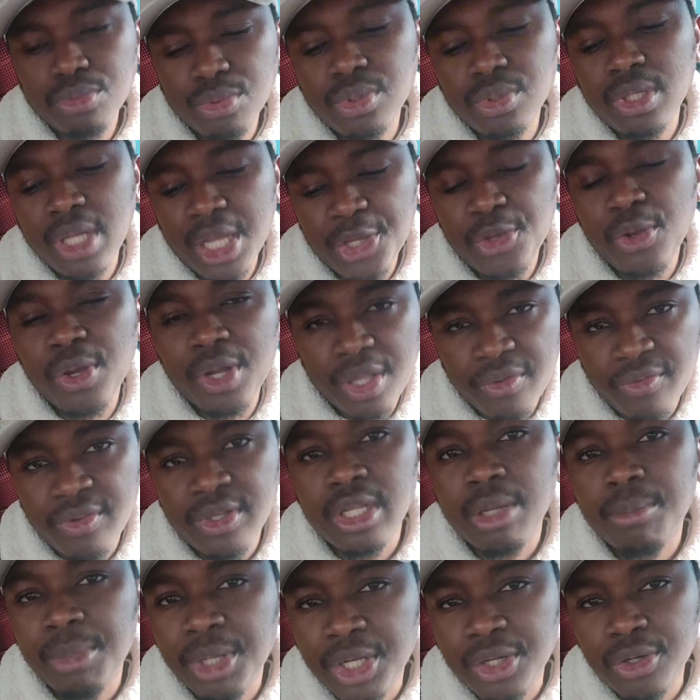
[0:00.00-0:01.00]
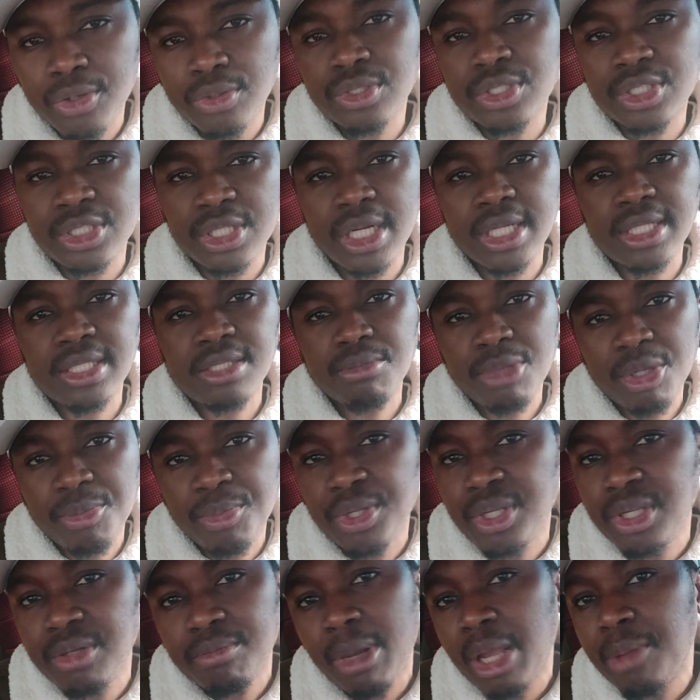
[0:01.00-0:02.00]
like you're giving them a contract.
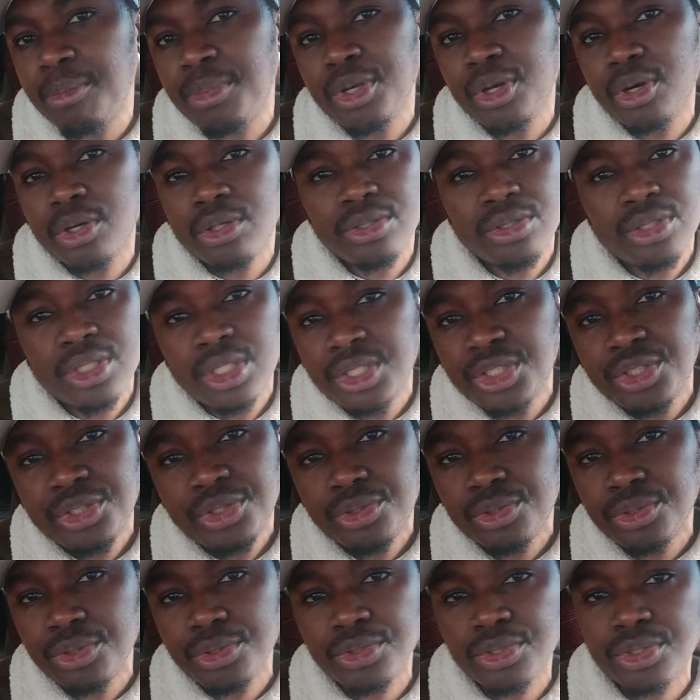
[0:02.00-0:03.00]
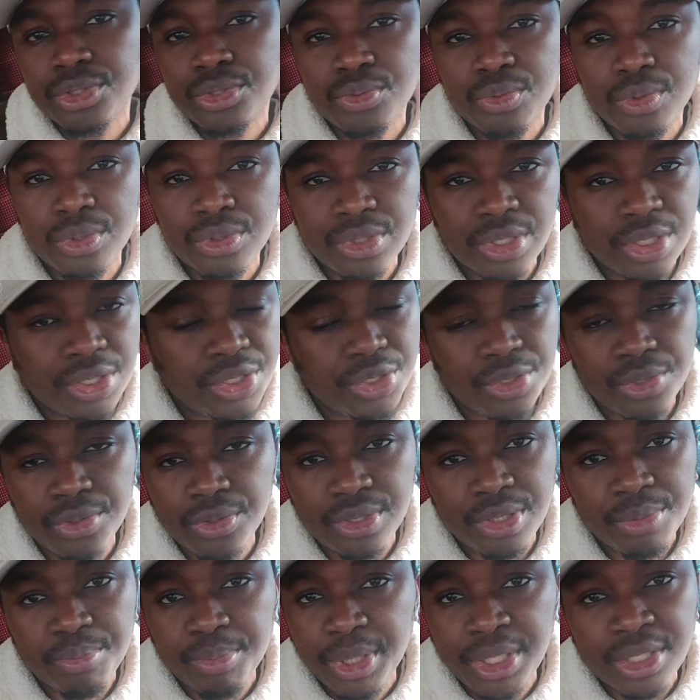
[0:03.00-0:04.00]
Maybe it might be 100 euros, 200
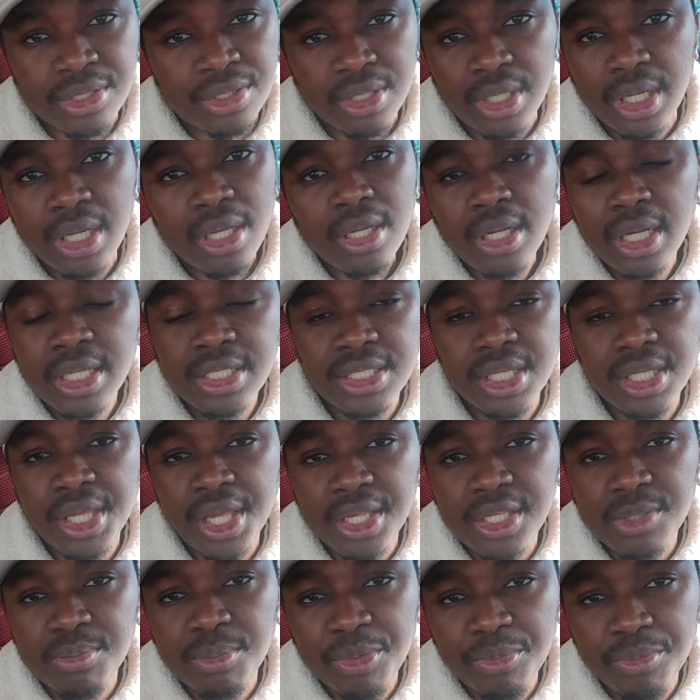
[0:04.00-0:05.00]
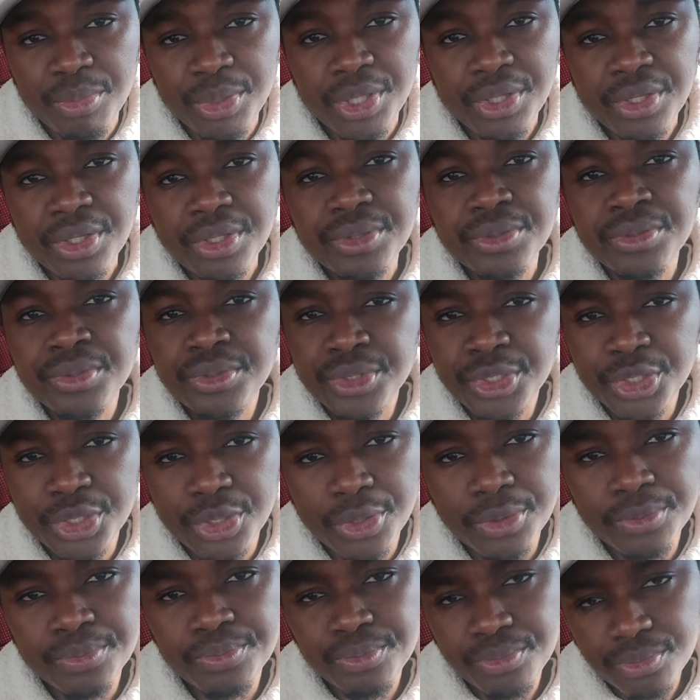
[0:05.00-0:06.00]
euros, depends as the case may be.
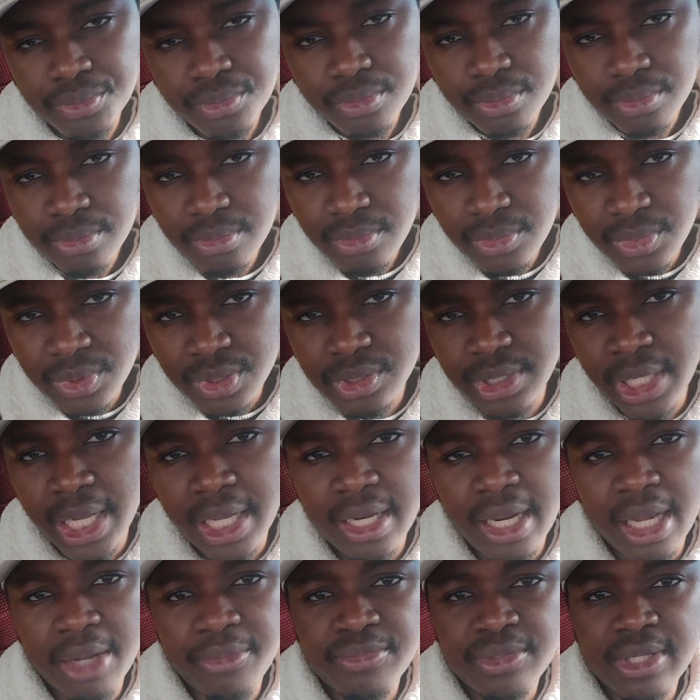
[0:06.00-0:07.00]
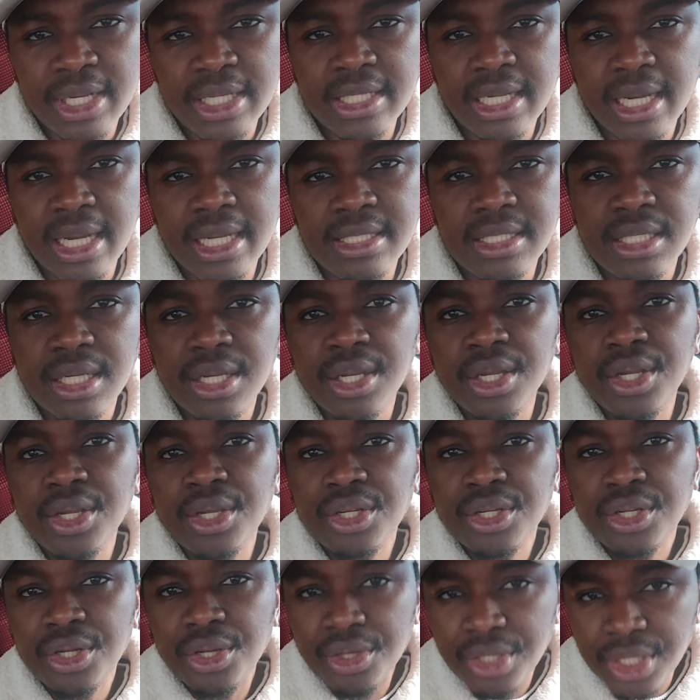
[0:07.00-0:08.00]
Then after that,
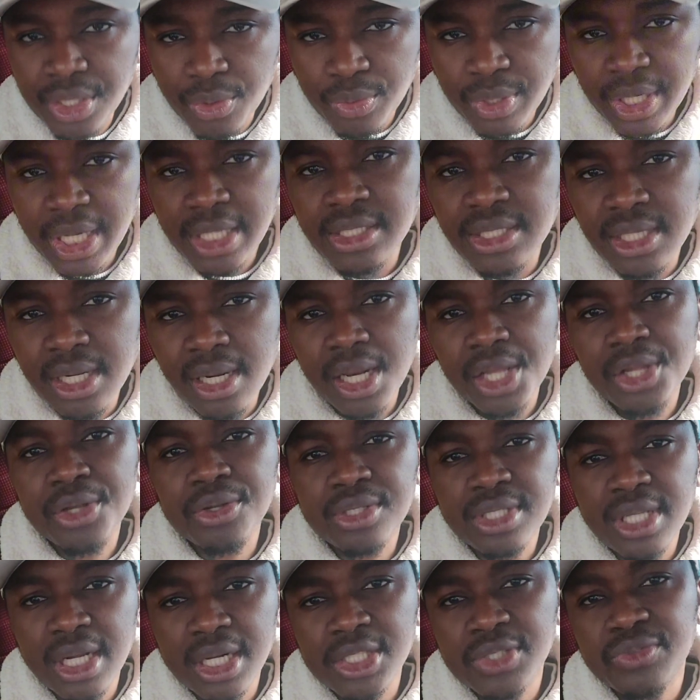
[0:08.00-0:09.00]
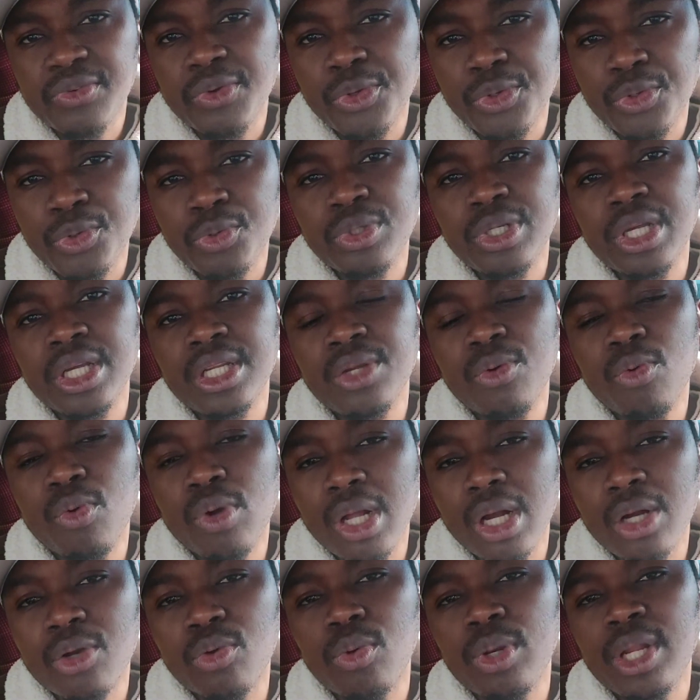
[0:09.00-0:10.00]
they will not declare your tax for you. Then they will
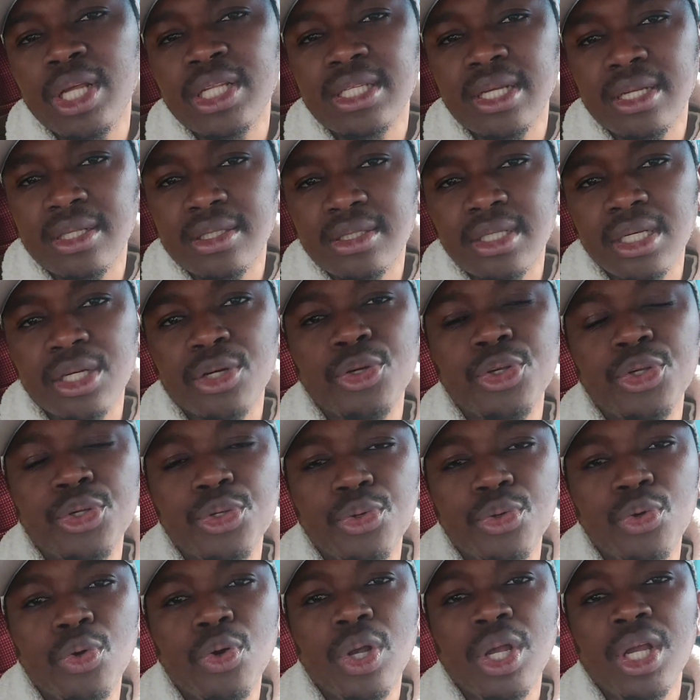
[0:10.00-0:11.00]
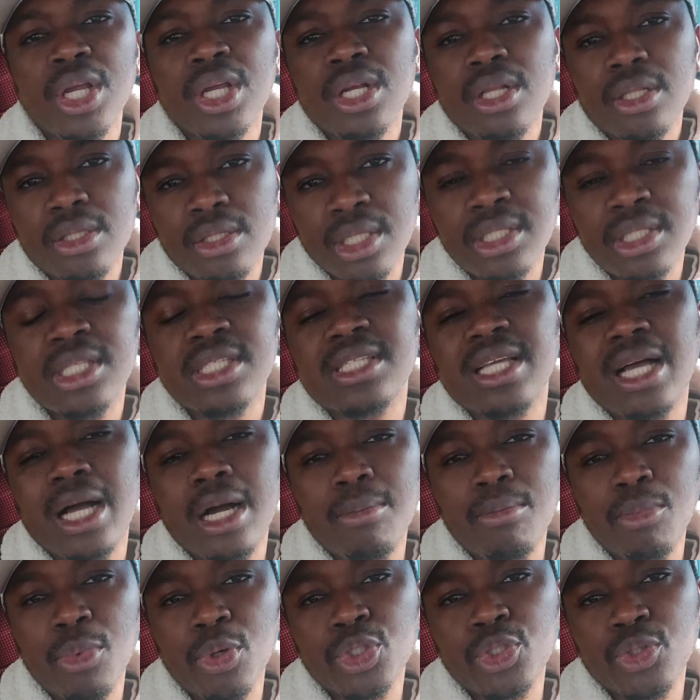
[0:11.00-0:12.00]
calculate and tell you, this is how
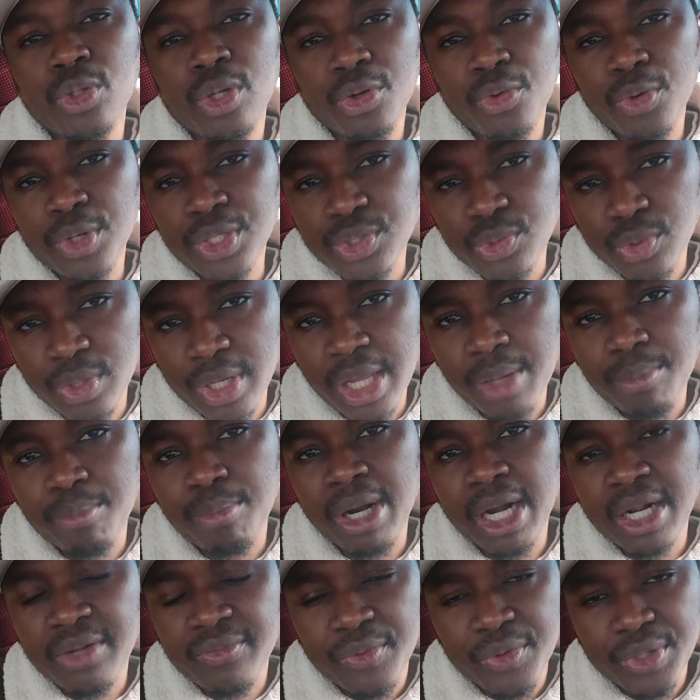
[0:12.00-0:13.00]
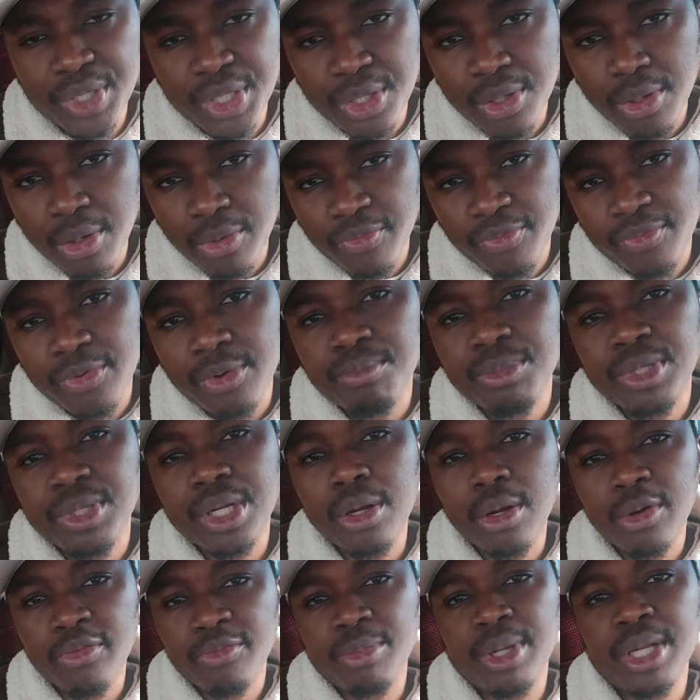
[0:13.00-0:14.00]
much you are going to get back from the
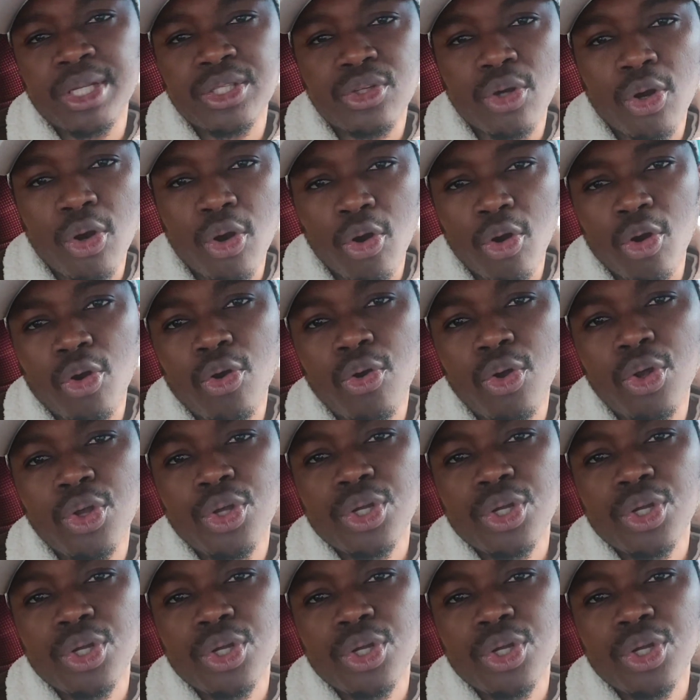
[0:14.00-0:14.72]
government, or